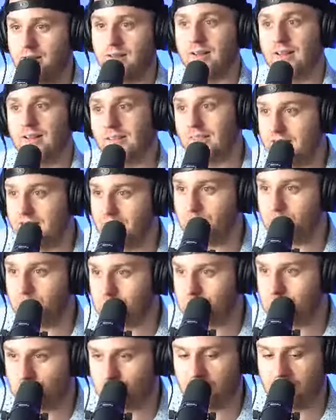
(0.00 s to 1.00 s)
The difference
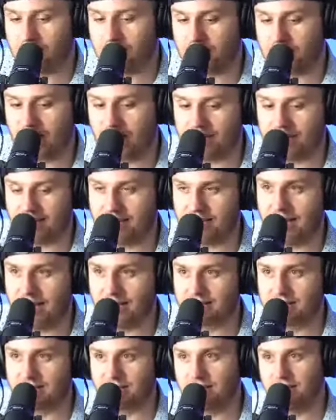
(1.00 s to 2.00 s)
between a contact
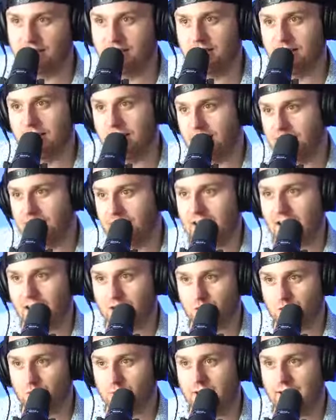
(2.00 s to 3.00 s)
and a
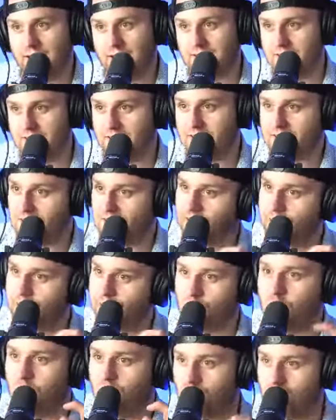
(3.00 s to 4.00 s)
contract is the letter
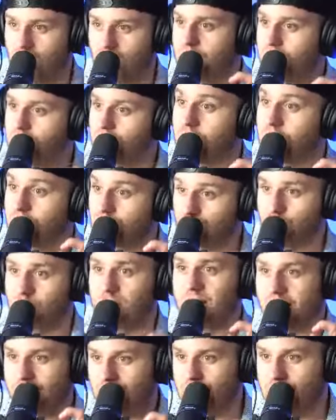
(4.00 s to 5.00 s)
R, the
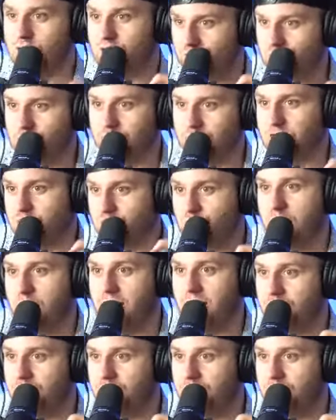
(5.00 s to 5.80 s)
relationship that you have.